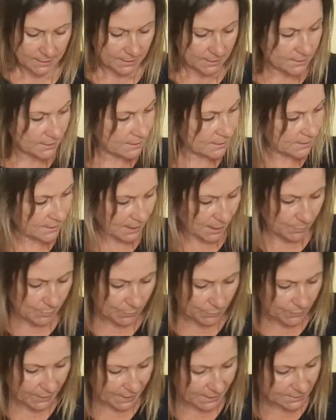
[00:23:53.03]

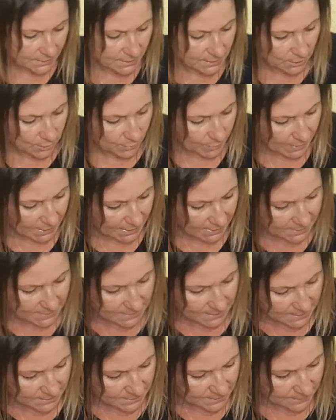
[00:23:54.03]
Staple that in 2
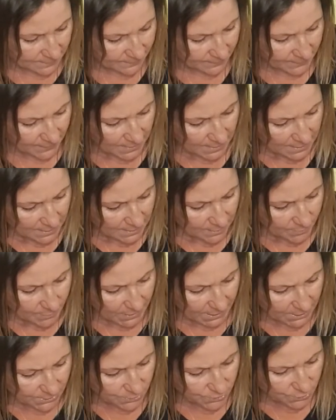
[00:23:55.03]
places,
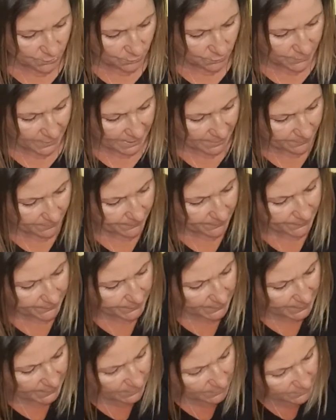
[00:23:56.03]
making sure that
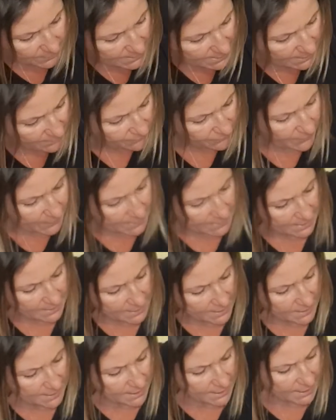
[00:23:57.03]
you leave
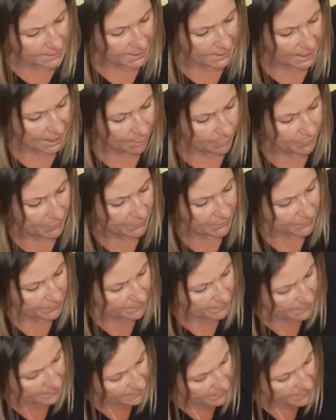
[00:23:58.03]
a gap
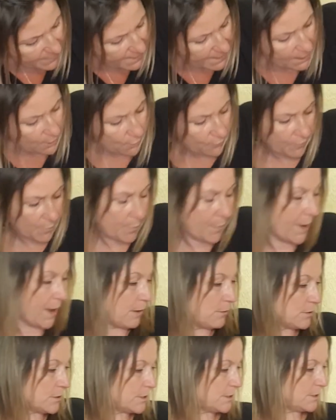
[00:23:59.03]
there of about